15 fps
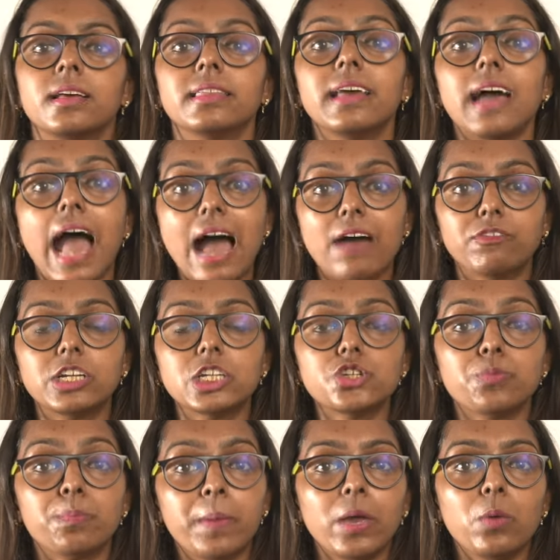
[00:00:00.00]
The
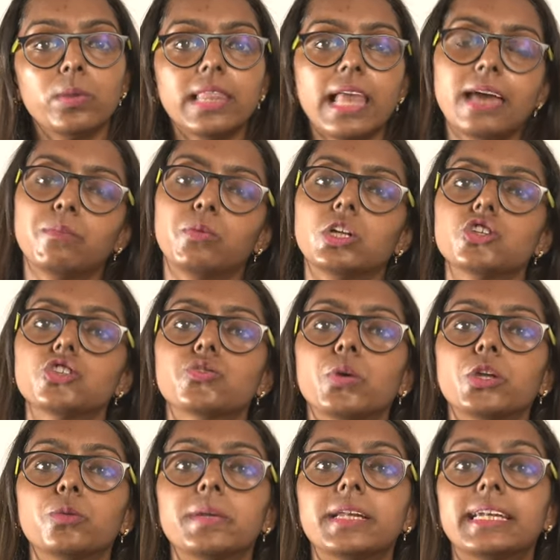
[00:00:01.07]
average pay with Lionbridge is
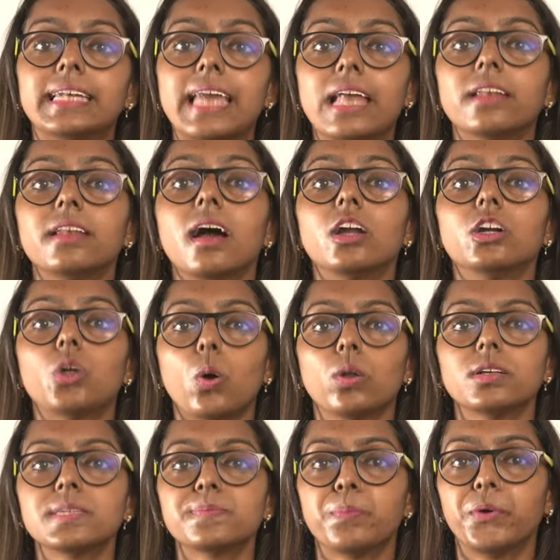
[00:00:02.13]
going to be $10
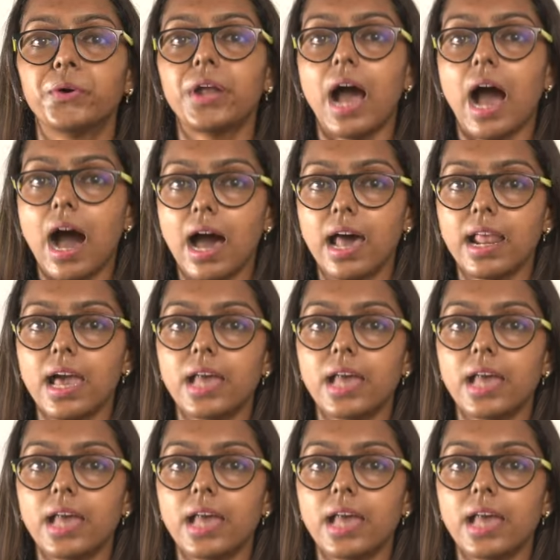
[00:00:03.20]
per hour,